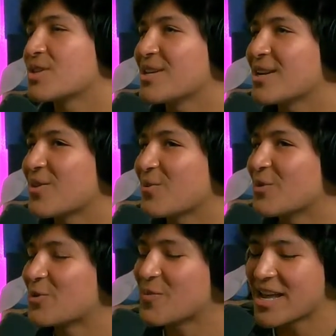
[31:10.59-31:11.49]
take out the
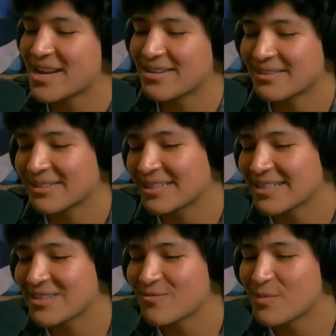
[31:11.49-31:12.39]
middleman, I guess,
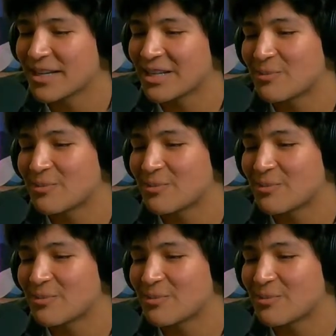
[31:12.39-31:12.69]
of money.